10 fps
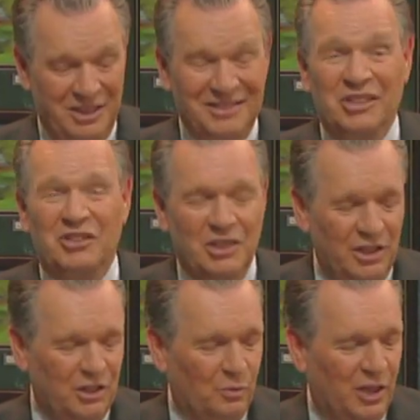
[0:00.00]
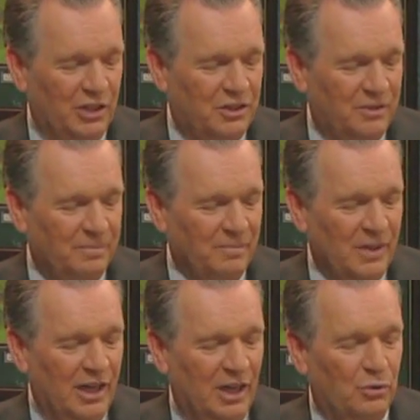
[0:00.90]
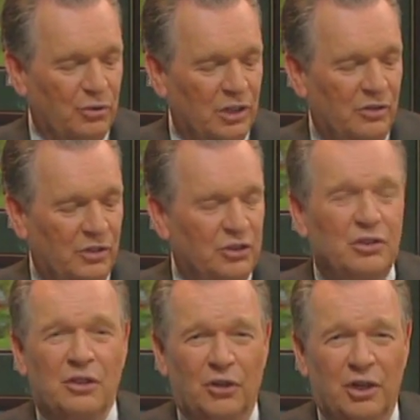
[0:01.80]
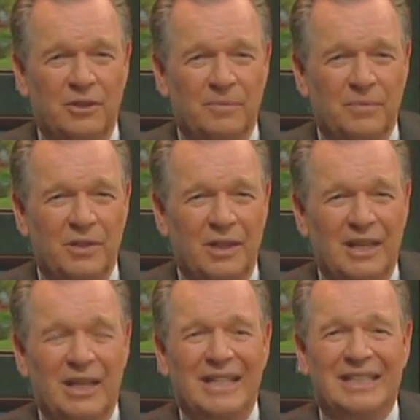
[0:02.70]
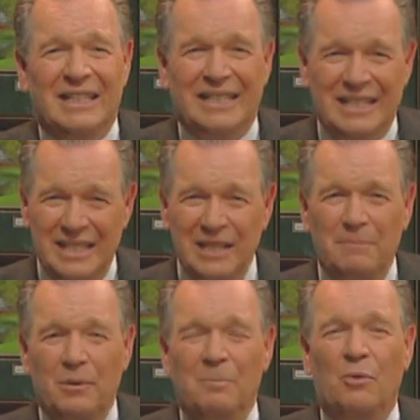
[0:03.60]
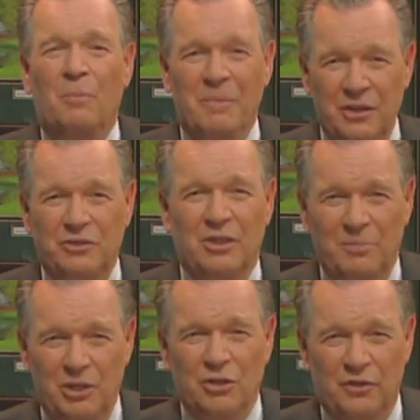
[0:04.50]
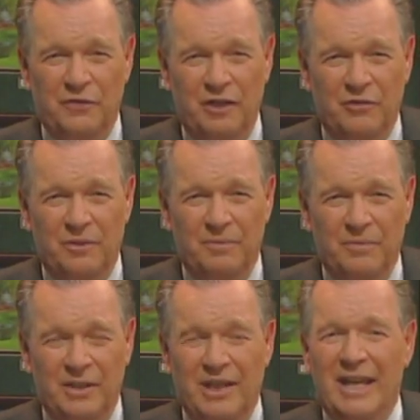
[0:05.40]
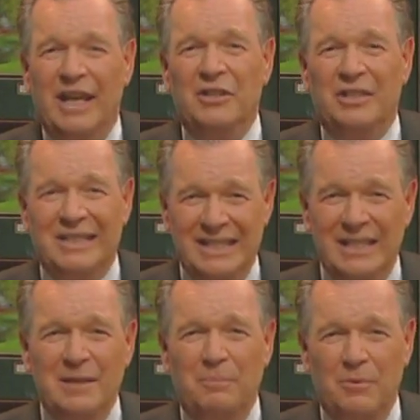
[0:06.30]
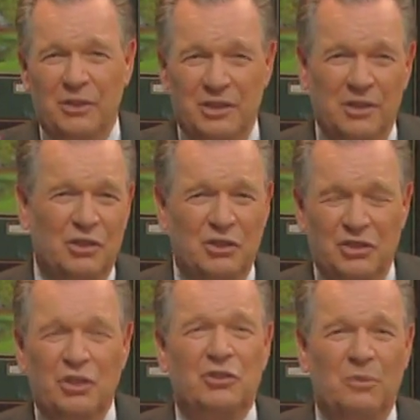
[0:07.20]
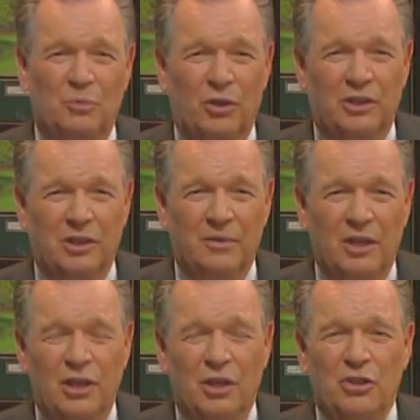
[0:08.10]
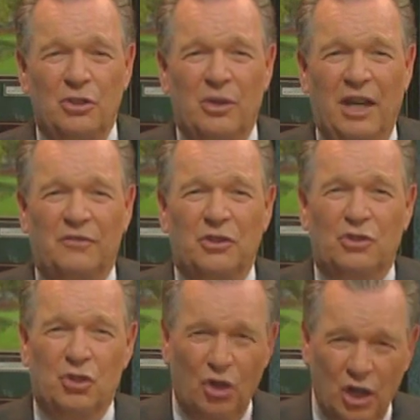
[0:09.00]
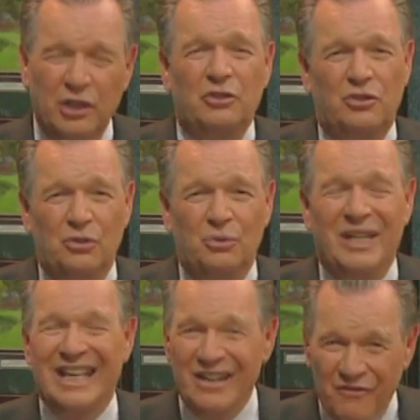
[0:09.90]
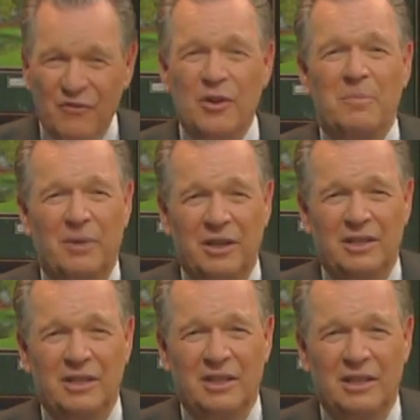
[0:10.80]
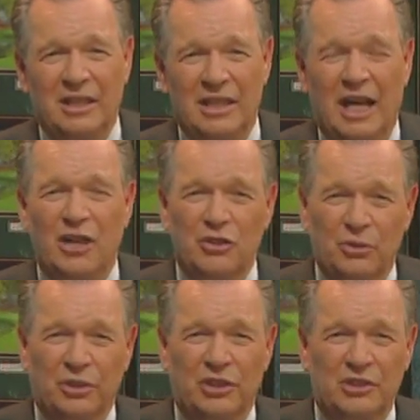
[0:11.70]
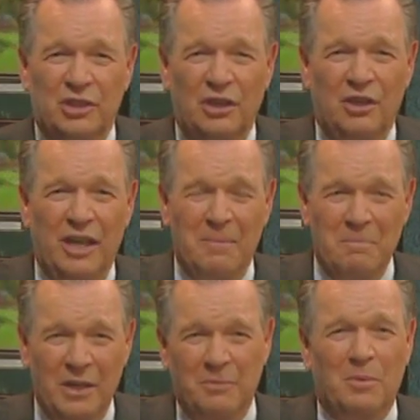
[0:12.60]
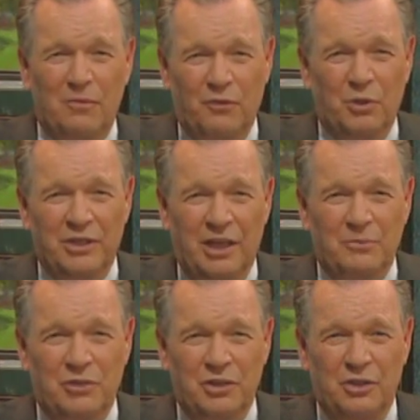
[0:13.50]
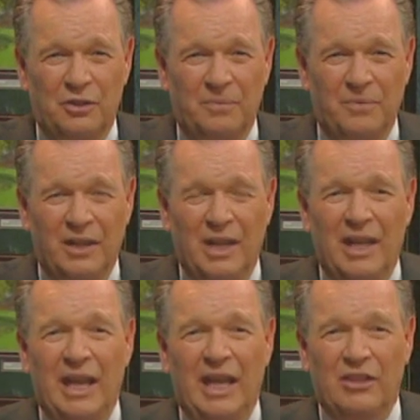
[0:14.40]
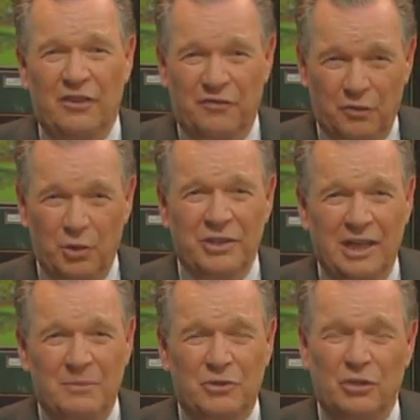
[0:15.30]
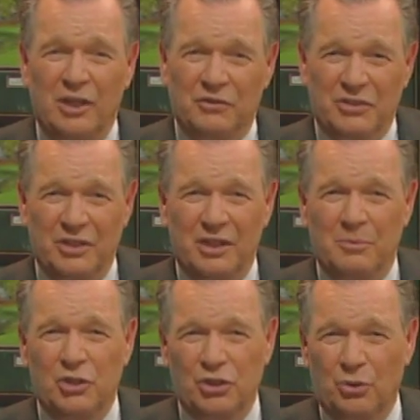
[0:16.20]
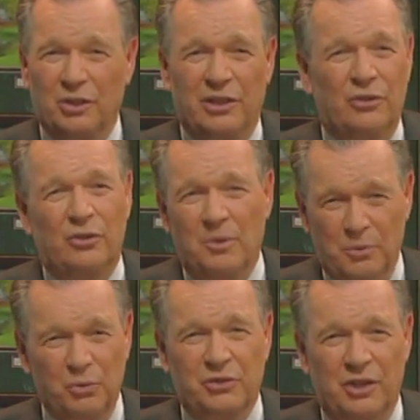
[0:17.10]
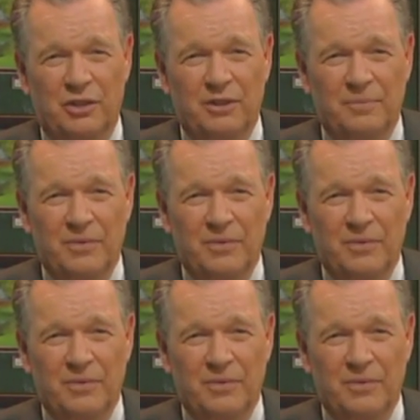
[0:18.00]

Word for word: It's exciting to watch. I wrote down this thought to keep momentum in your favor and to keep the, the system working, you have to talk to everybody on your list a minimum four times a year. And then four times a year, you have to send them a short letter or a postcard.